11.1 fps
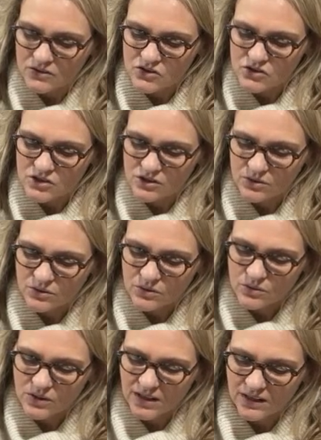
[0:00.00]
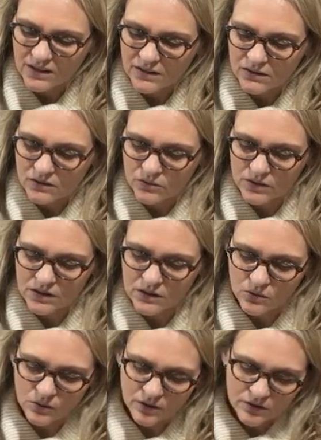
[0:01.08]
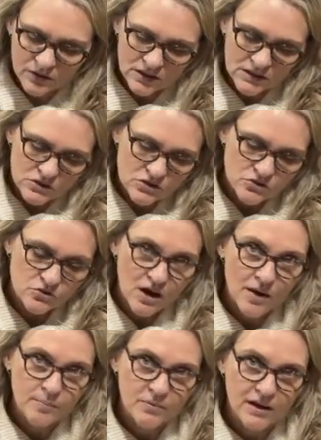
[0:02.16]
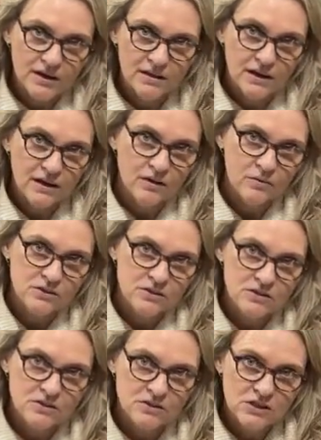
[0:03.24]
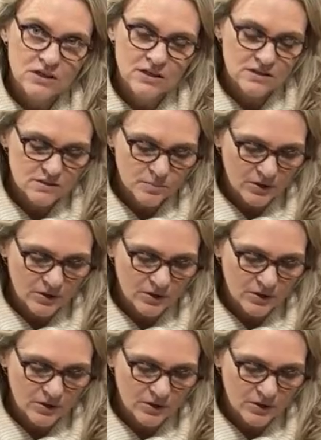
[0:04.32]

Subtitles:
2 3/4 inch drop right there, which is just